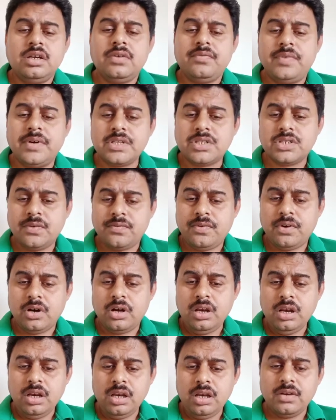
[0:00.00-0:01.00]
First of
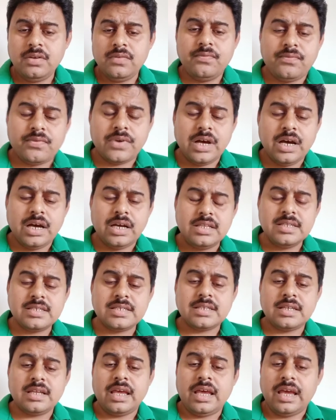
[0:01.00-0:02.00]
all, France
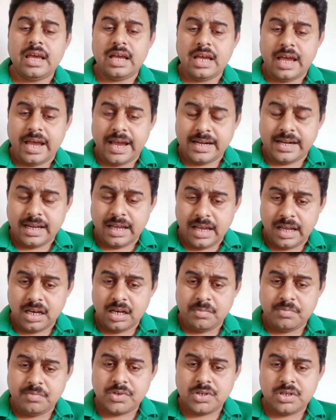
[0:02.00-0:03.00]
had
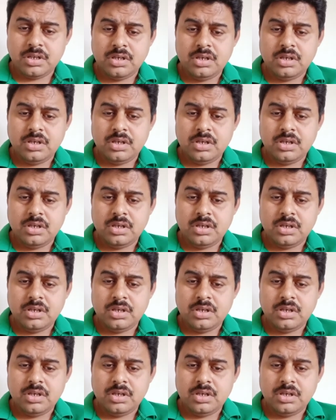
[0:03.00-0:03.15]
helped